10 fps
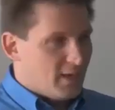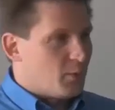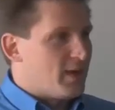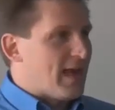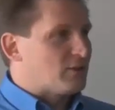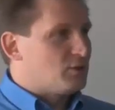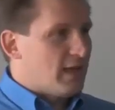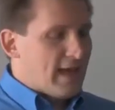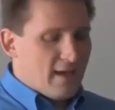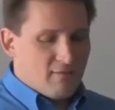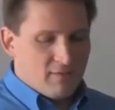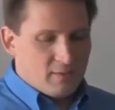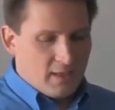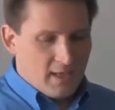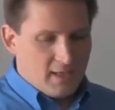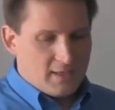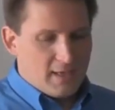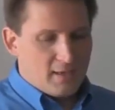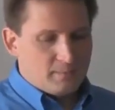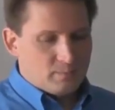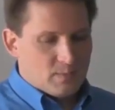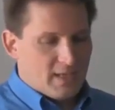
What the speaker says: Here we actually have an